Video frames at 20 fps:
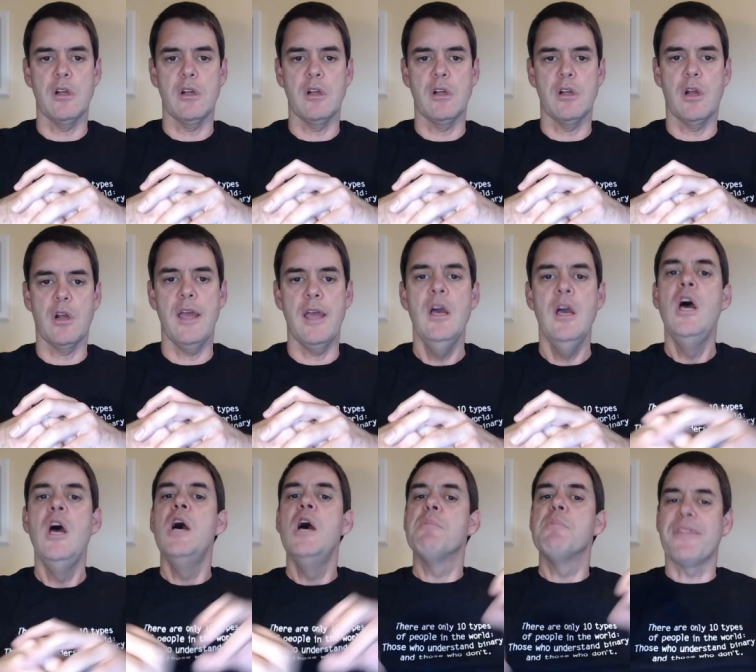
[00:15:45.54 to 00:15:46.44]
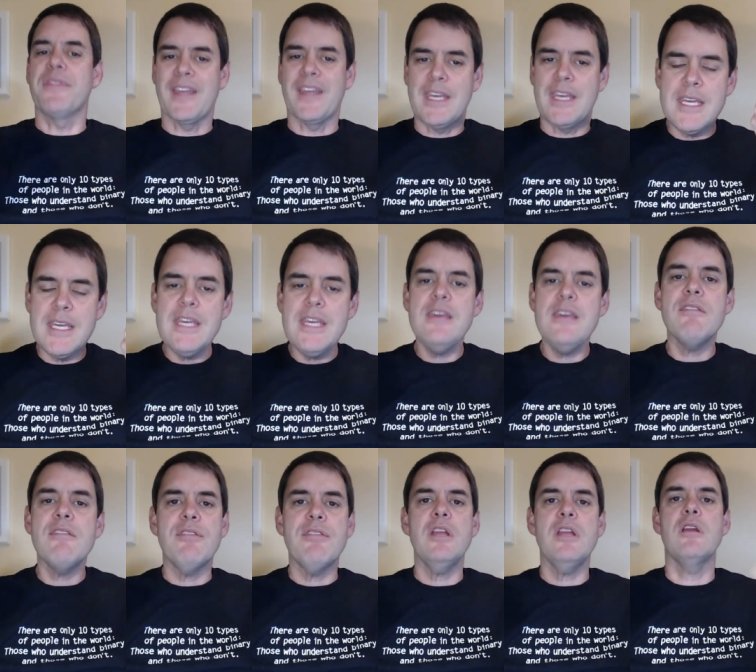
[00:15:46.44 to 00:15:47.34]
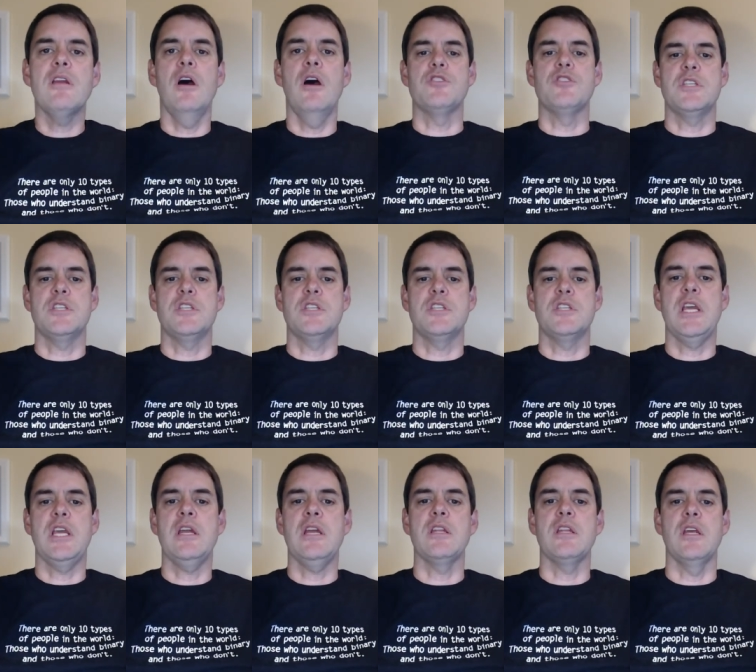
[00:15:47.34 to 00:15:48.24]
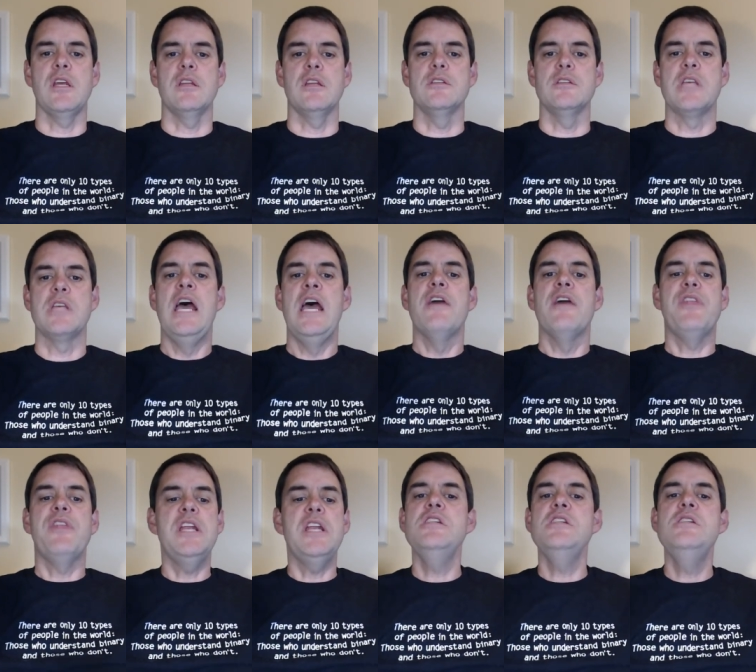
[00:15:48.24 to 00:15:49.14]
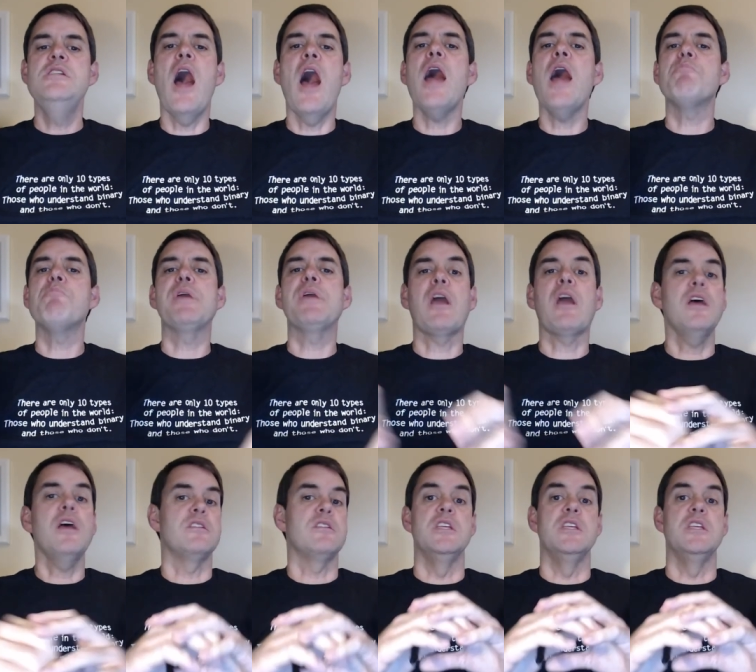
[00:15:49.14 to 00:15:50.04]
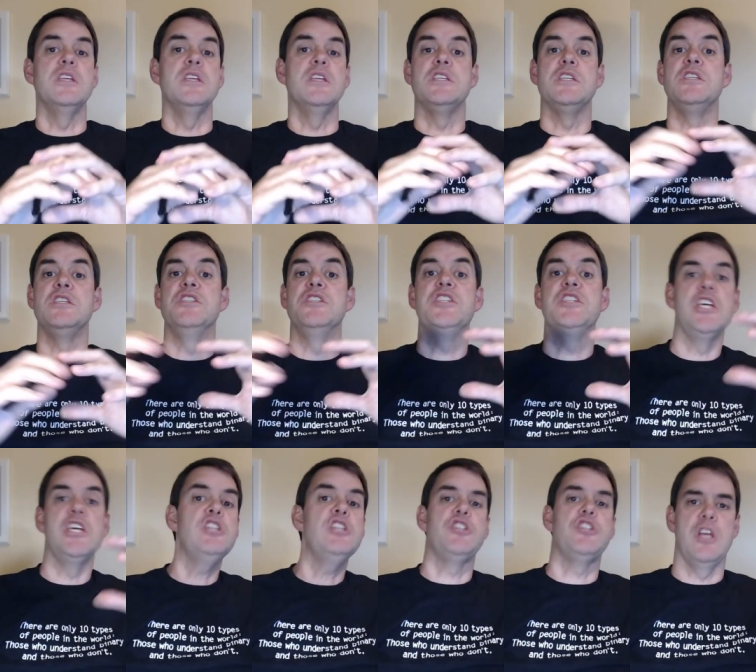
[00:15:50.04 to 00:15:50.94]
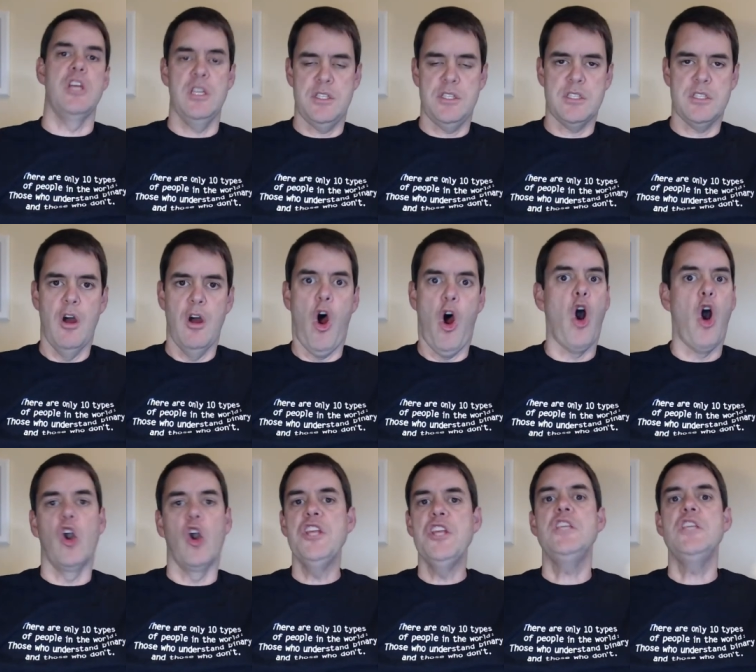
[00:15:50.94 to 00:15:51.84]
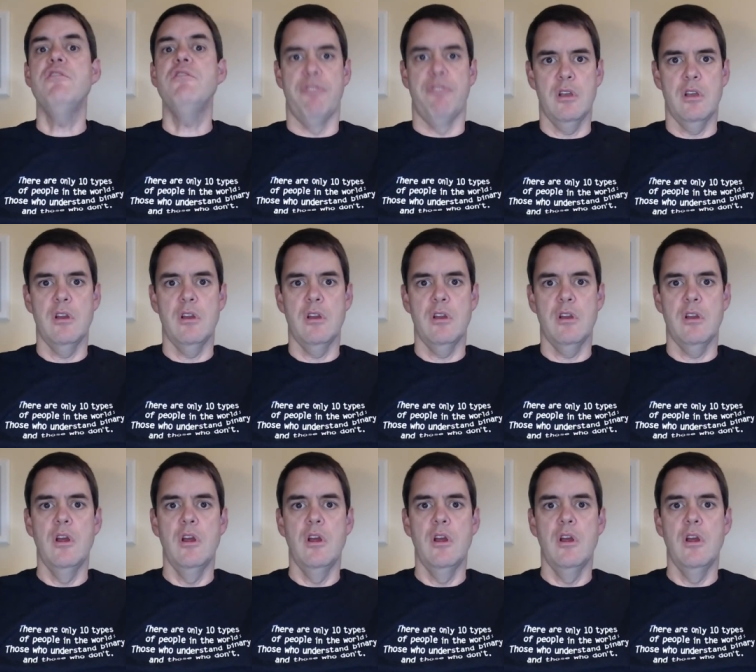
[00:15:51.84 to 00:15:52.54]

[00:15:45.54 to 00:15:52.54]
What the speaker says: okay? But the key thing to understand is that it's not because the digits are even,